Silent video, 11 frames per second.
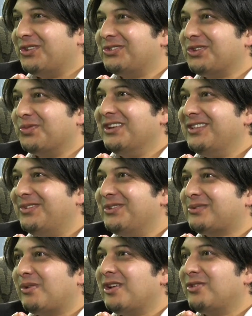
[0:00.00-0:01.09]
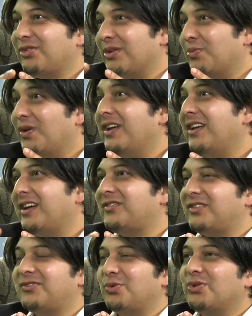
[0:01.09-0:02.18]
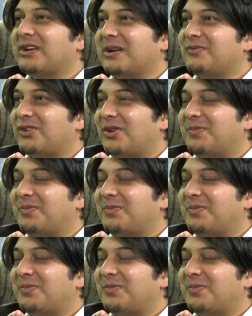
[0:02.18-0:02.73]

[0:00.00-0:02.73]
so we need to explain to them where has this all come from.